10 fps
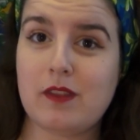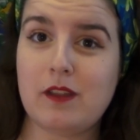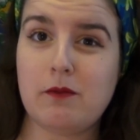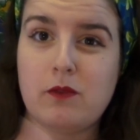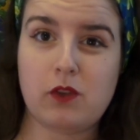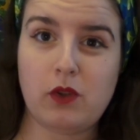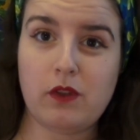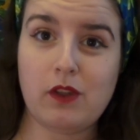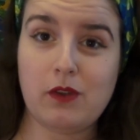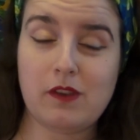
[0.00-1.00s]
the,
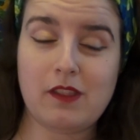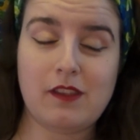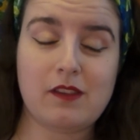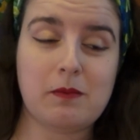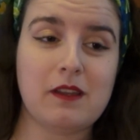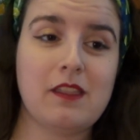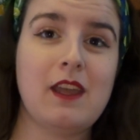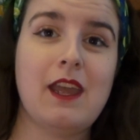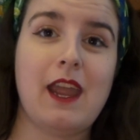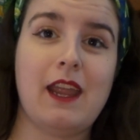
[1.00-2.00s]
two of those this month
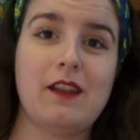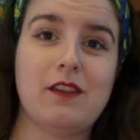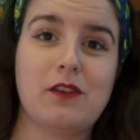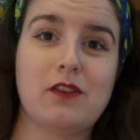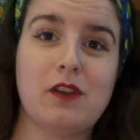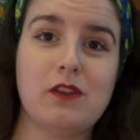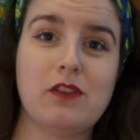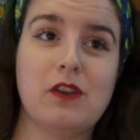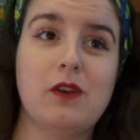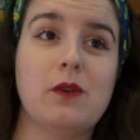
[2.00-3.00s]
and there's
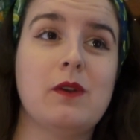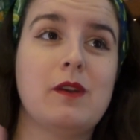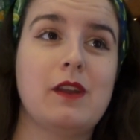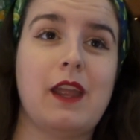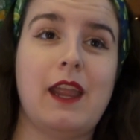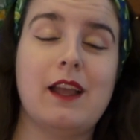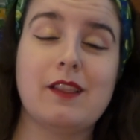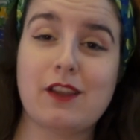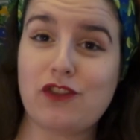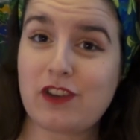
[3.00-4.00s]
also a
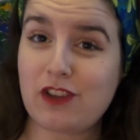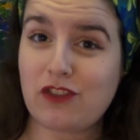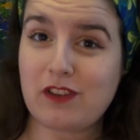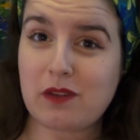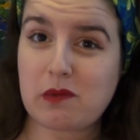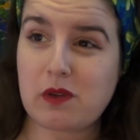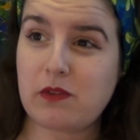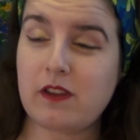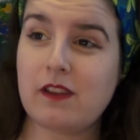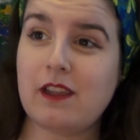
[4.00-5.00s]
Lush Kitchen
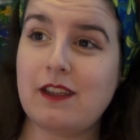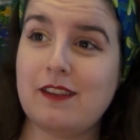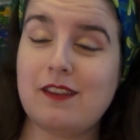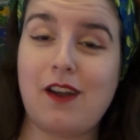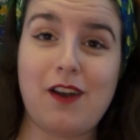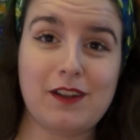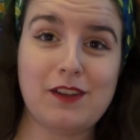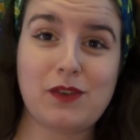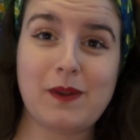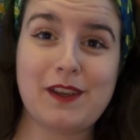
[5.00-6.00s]
subscription that is on
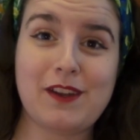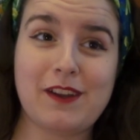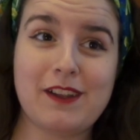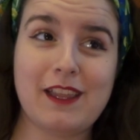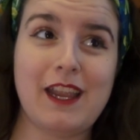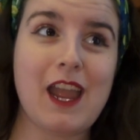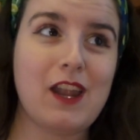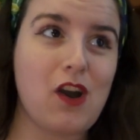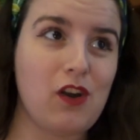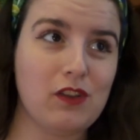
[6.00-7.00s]
its way currently,
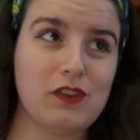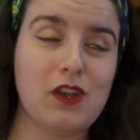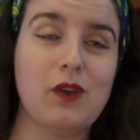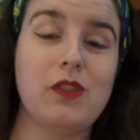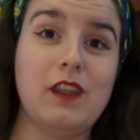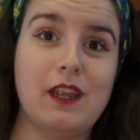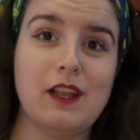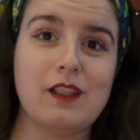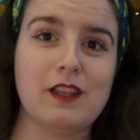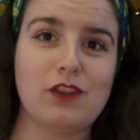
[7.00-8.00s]
and also
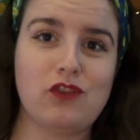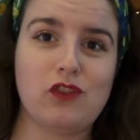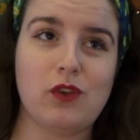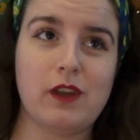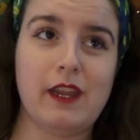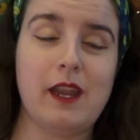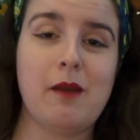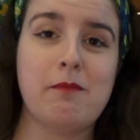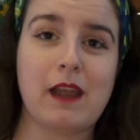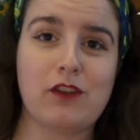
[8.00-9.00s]
the
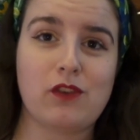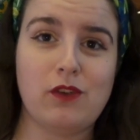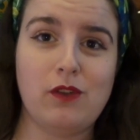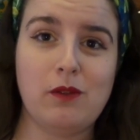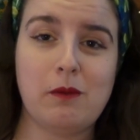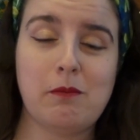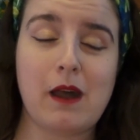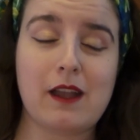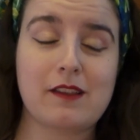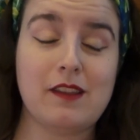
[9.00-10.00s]
LitJoy Magical
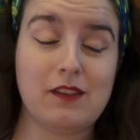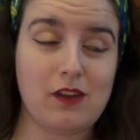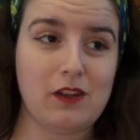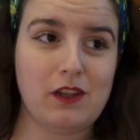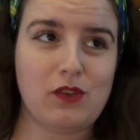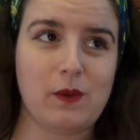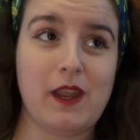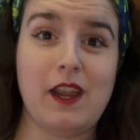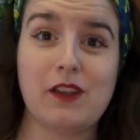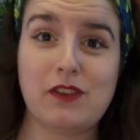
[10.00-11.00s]
box is on its
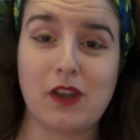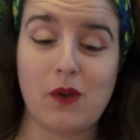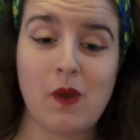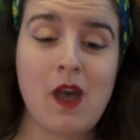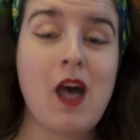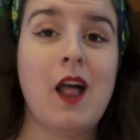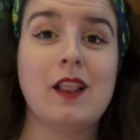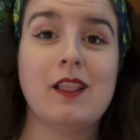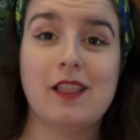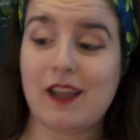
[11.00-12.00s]
way. So
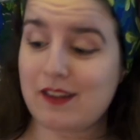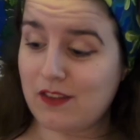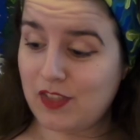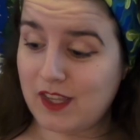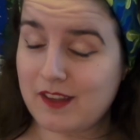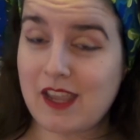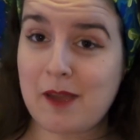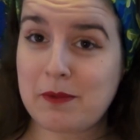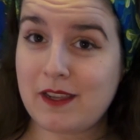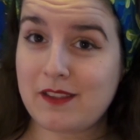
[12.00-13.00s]
lots of things
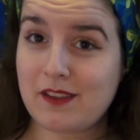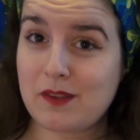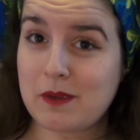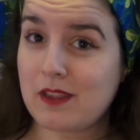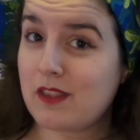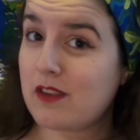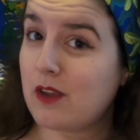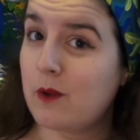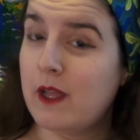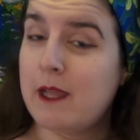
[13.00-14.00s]
happening this month,
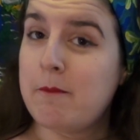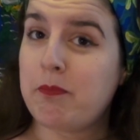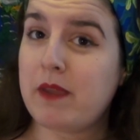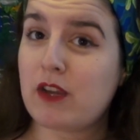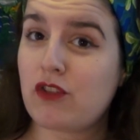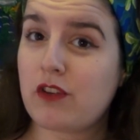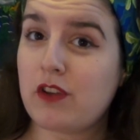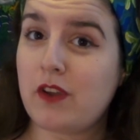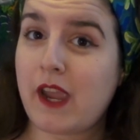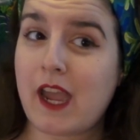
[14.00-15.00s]
so make sure
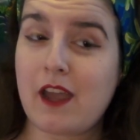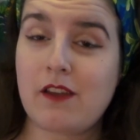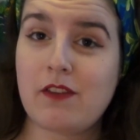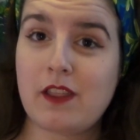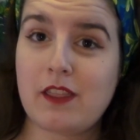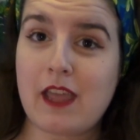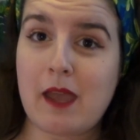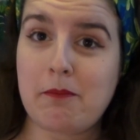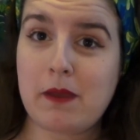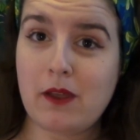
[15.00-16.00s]
you have
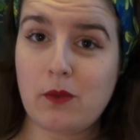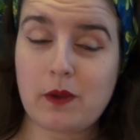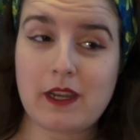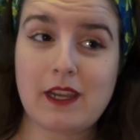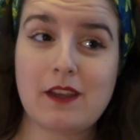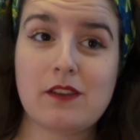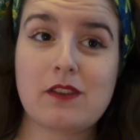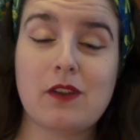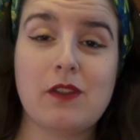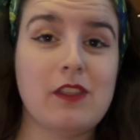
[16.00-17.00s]
that bell ringing
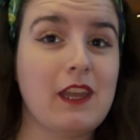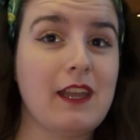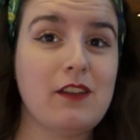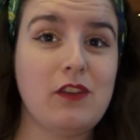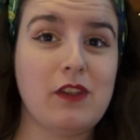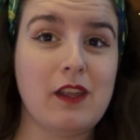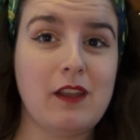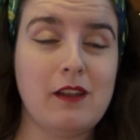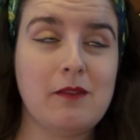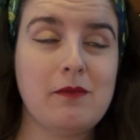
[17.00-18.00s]
so that you
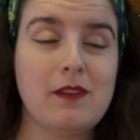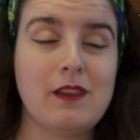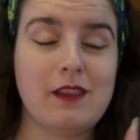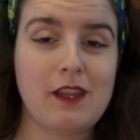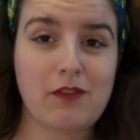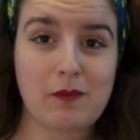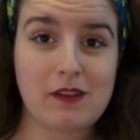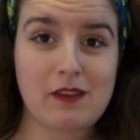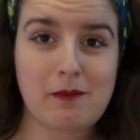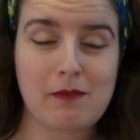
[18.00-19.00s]
can never
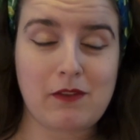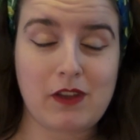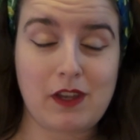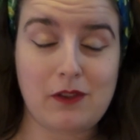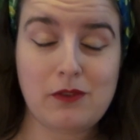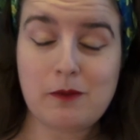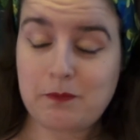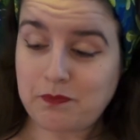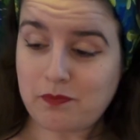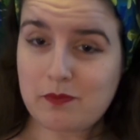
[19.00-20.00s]
miss my videos
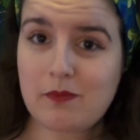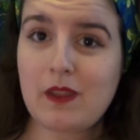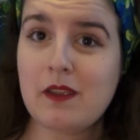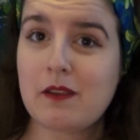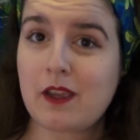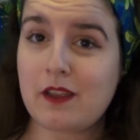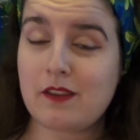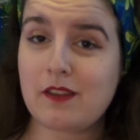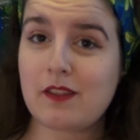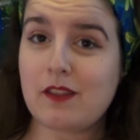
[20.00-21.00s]

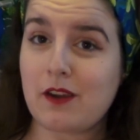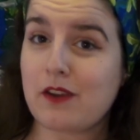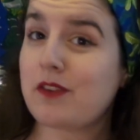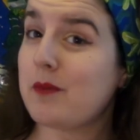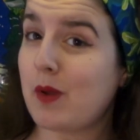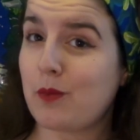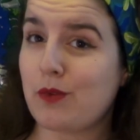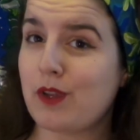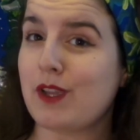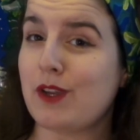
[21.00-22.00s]
because there are some
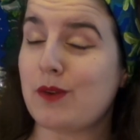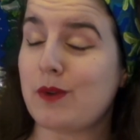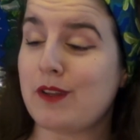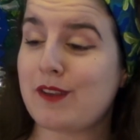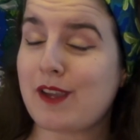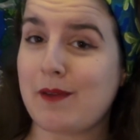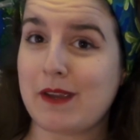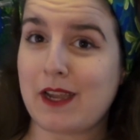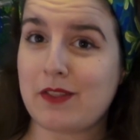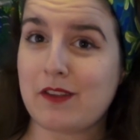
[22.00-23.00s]
really good ones
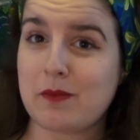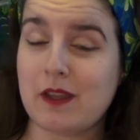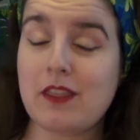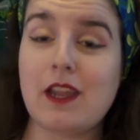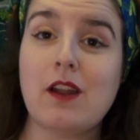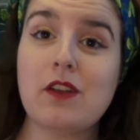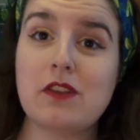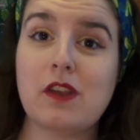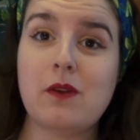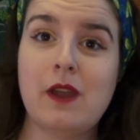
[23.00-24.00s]
coming out this month. And
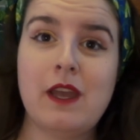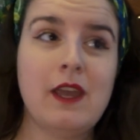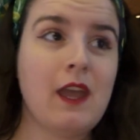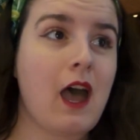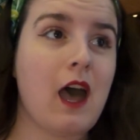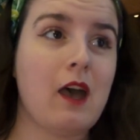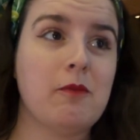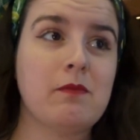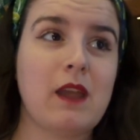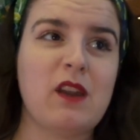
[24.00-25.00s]
also,
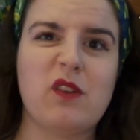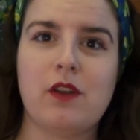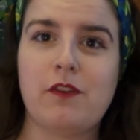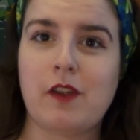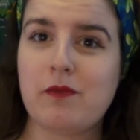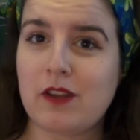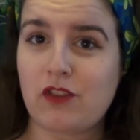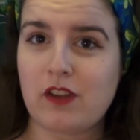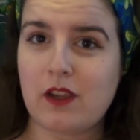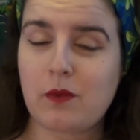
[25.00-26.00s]
um, I don't know if I've
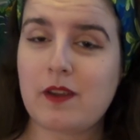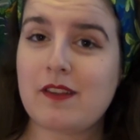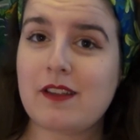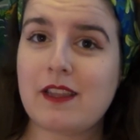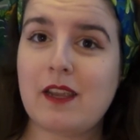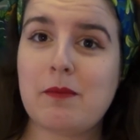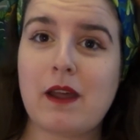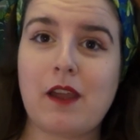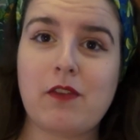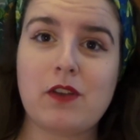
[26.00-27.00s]
mentioned it recently,
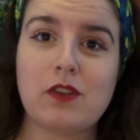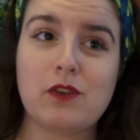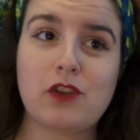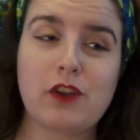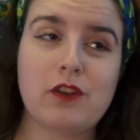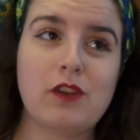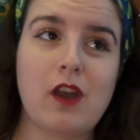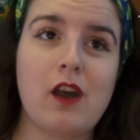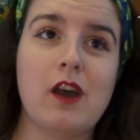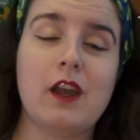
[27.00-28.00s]
but I've also turned
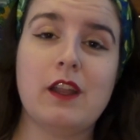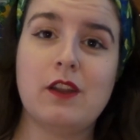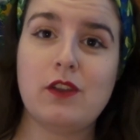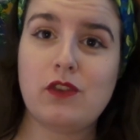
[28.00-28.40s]
on